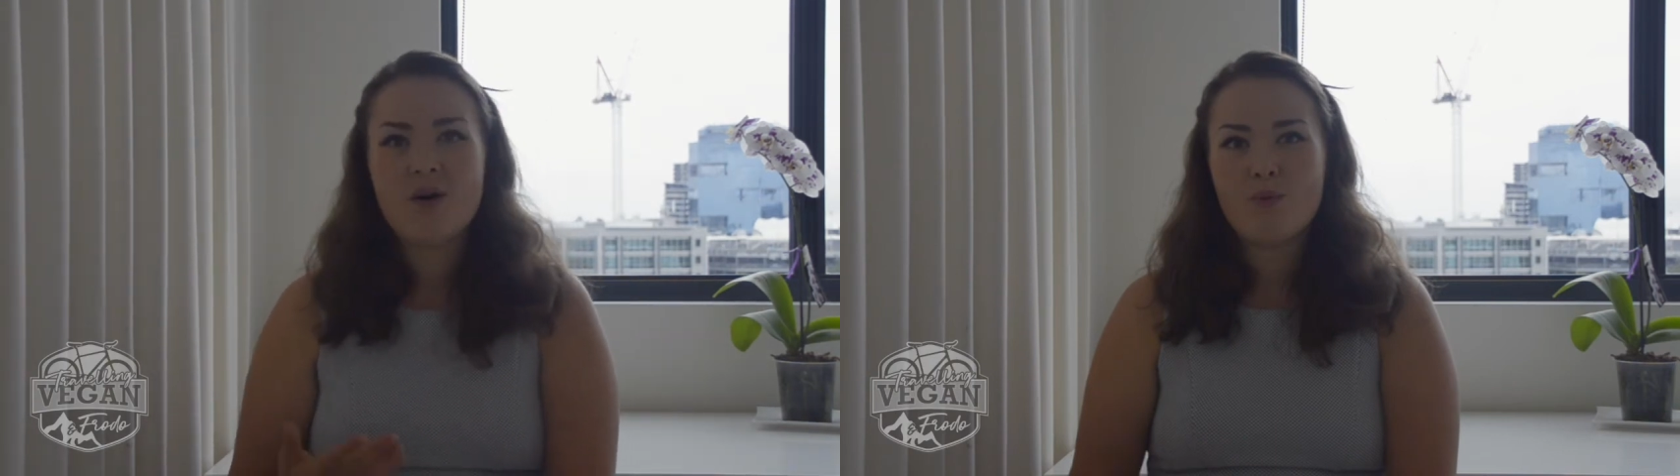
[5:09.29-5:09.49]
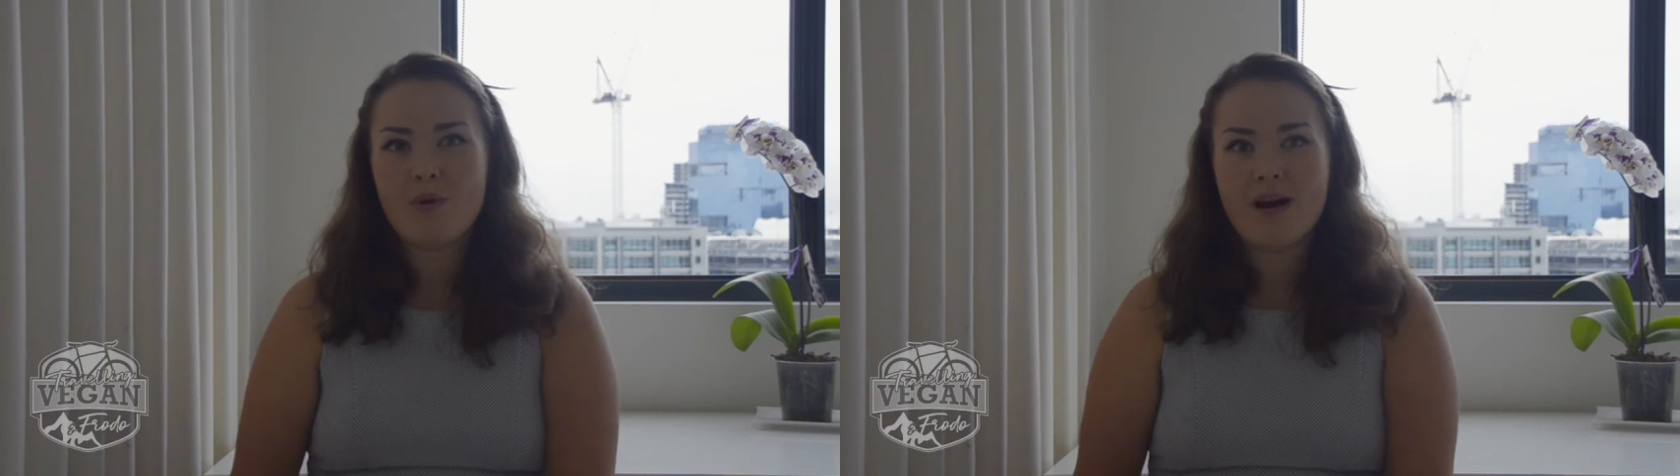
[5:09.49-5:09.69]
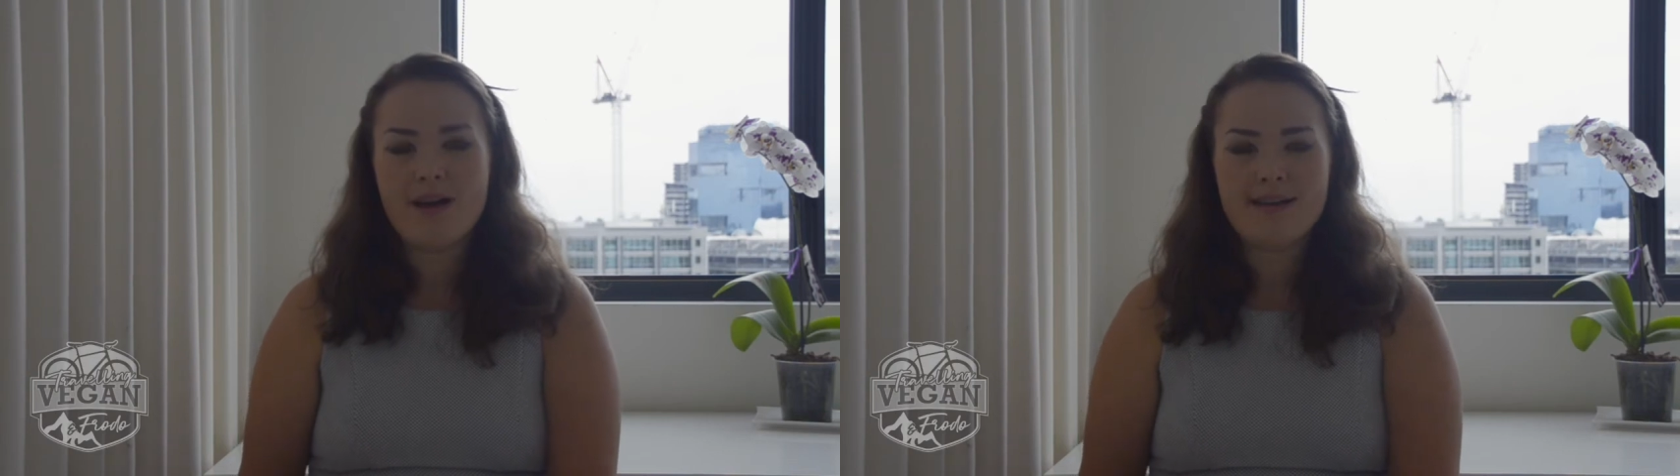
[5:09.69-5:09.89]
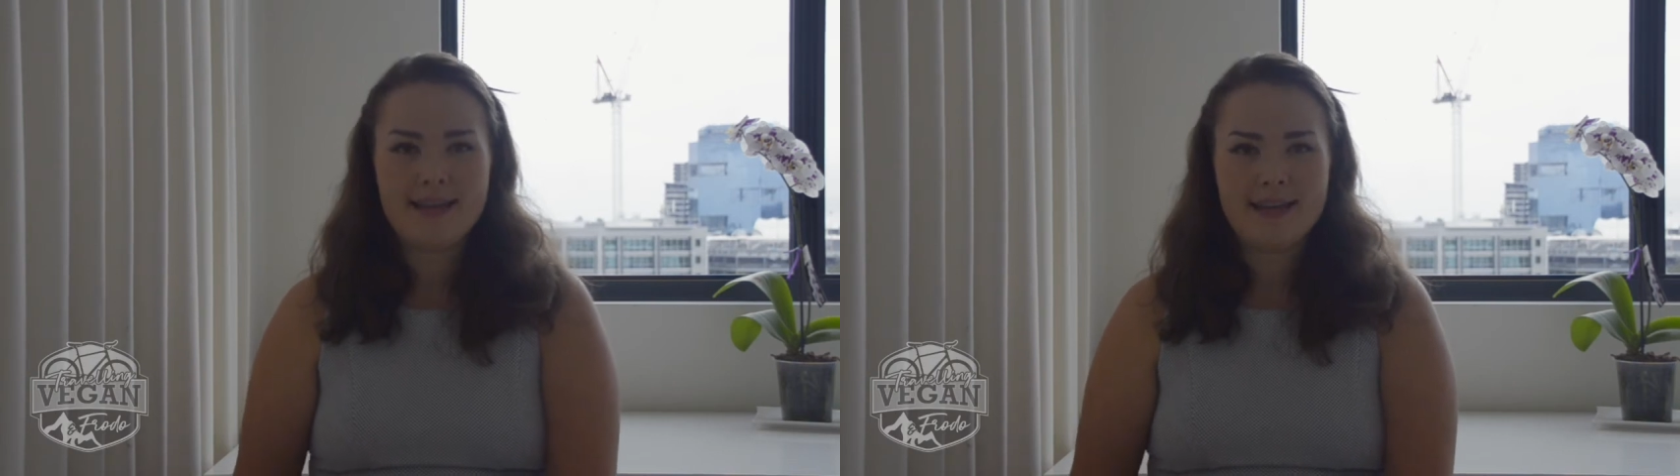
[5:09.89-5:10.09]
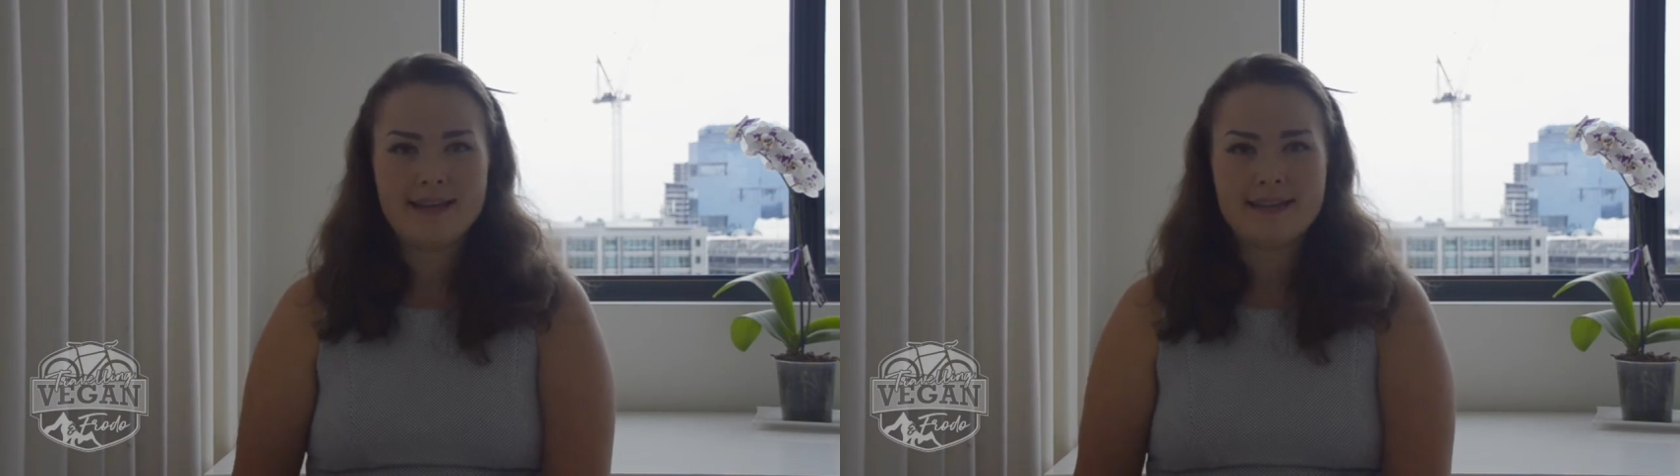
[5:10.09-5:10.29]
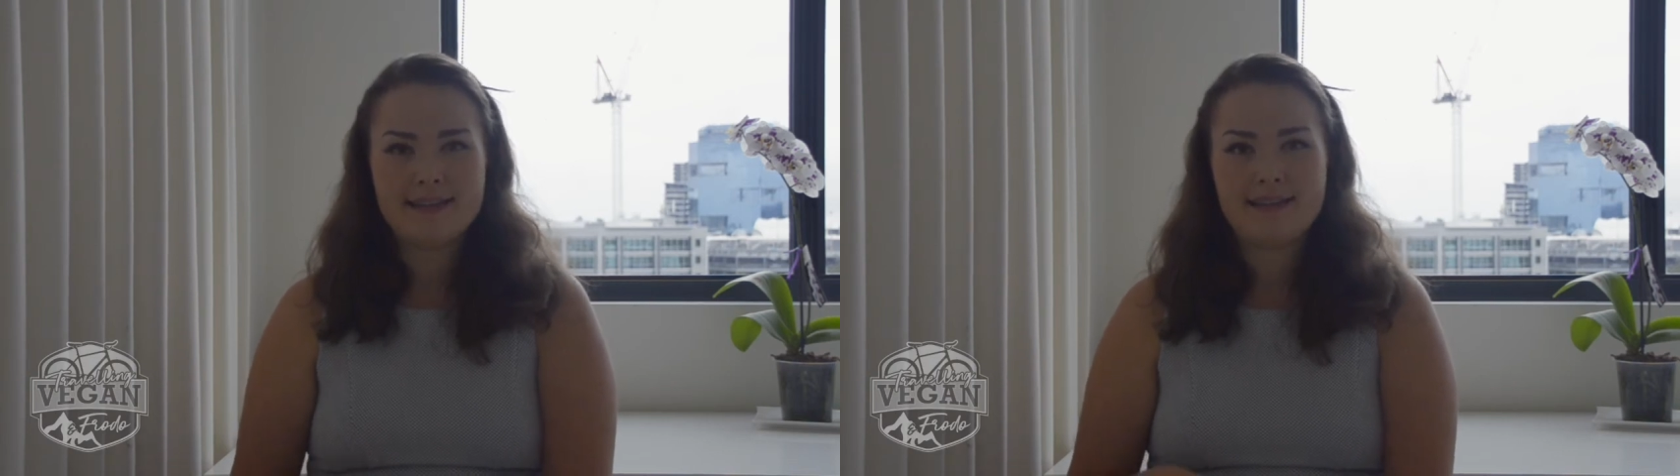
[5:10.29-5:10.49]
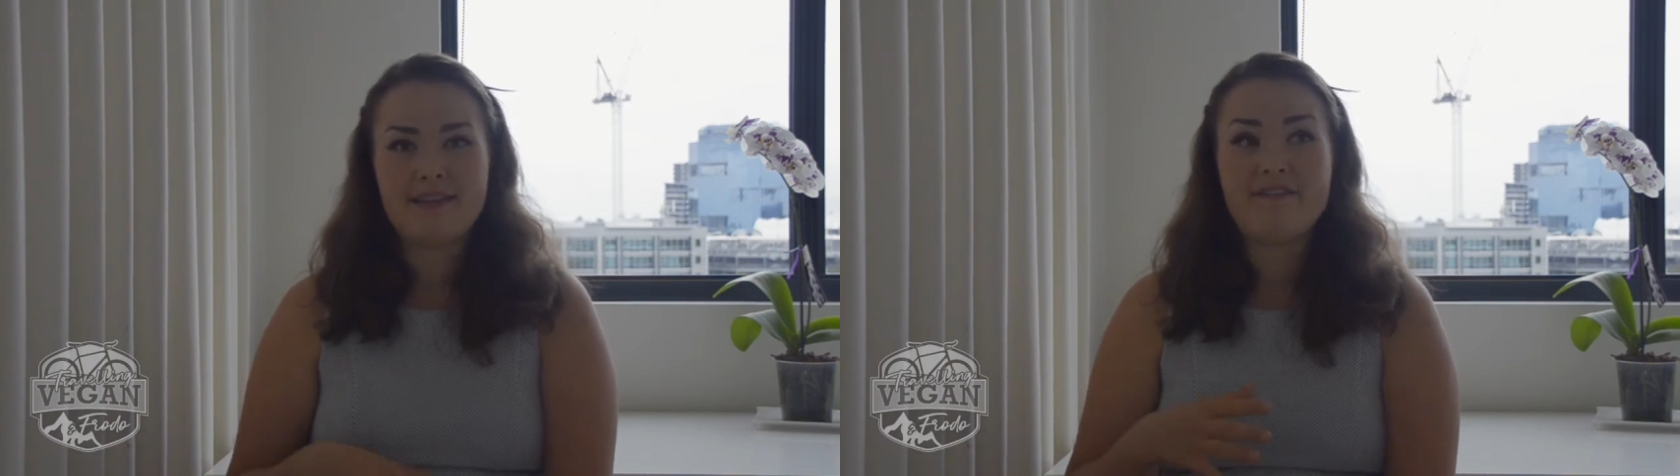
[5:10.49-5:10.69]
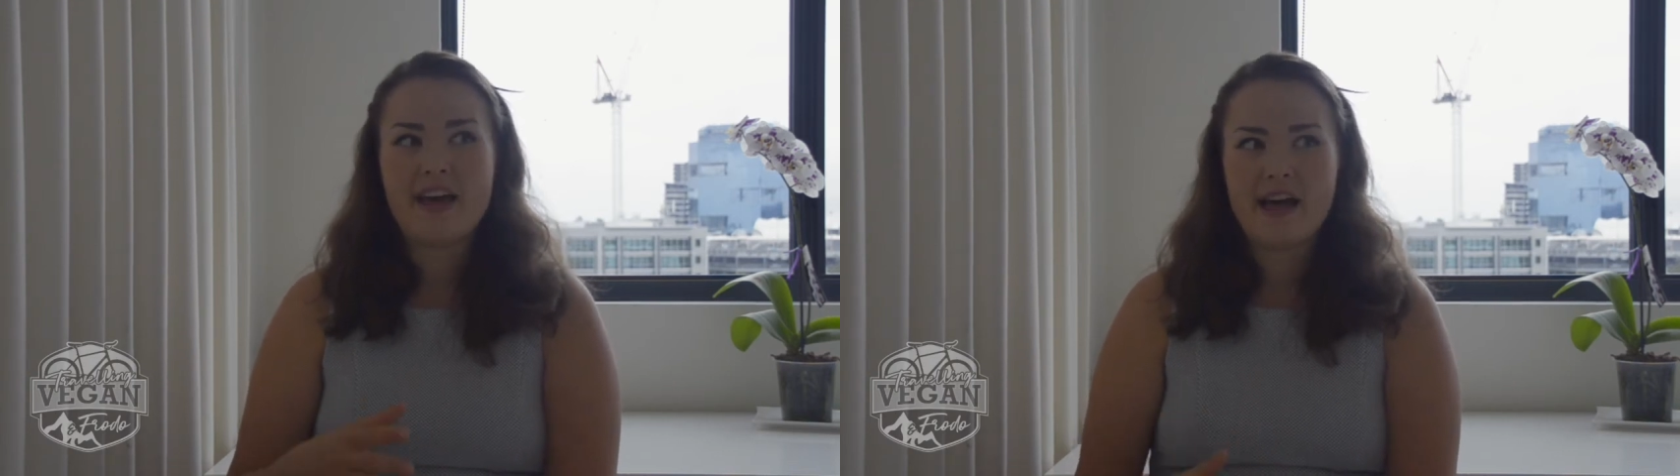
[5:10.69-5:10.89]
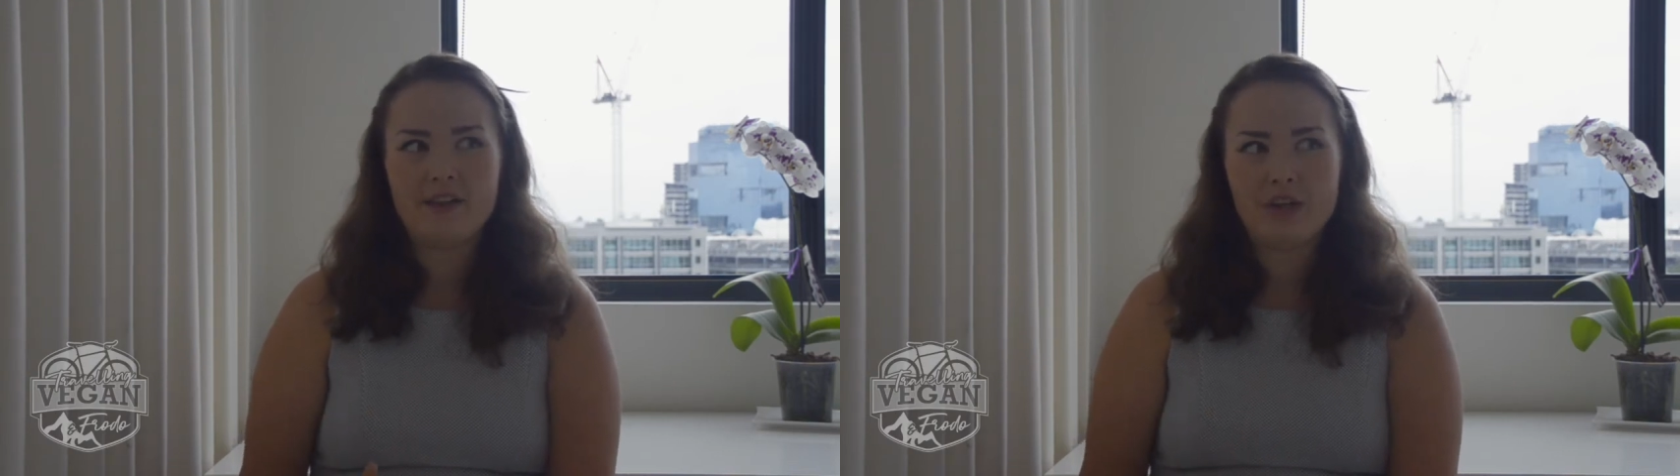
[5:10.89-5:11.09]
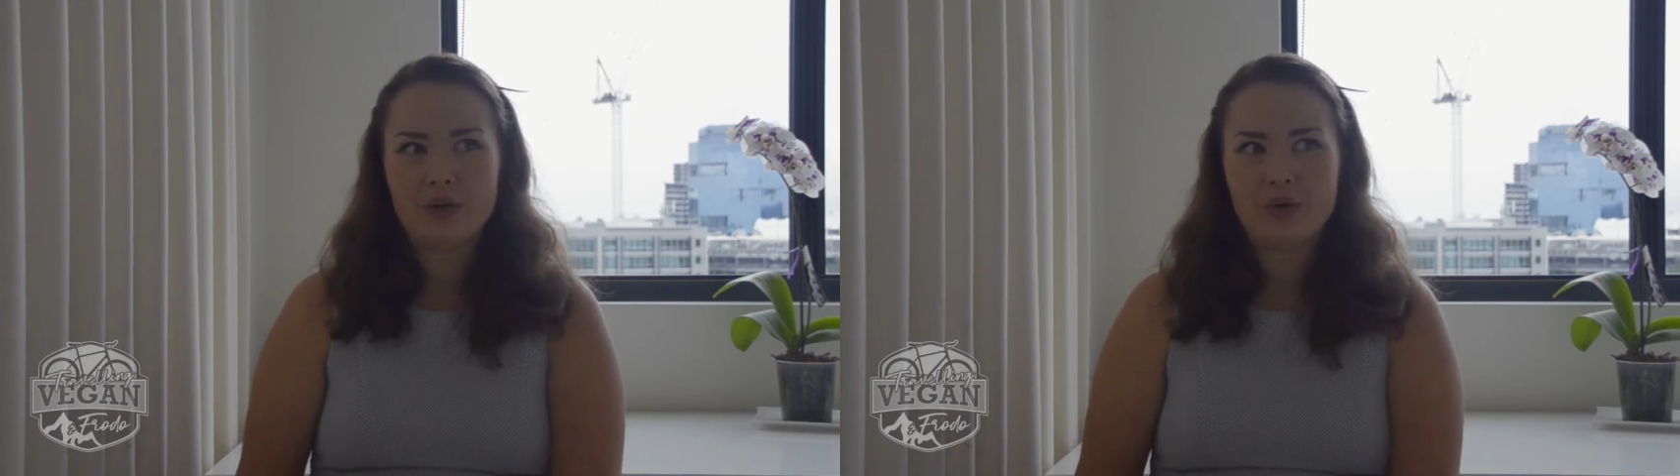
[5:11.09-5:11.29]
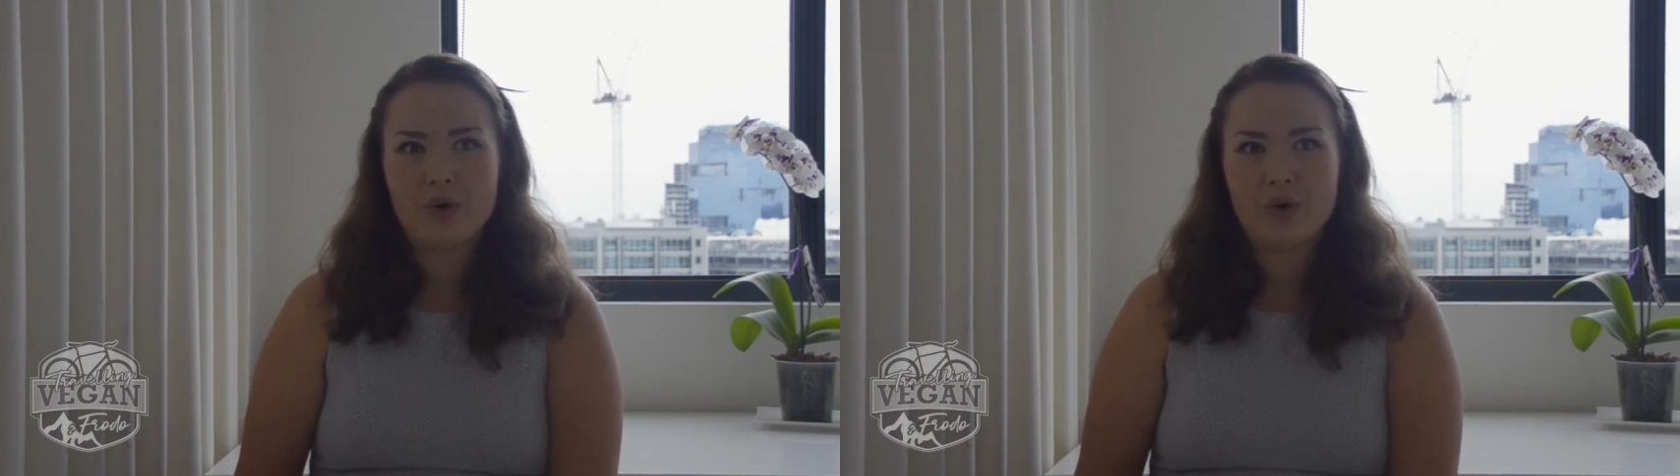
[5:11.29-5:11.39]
One is the value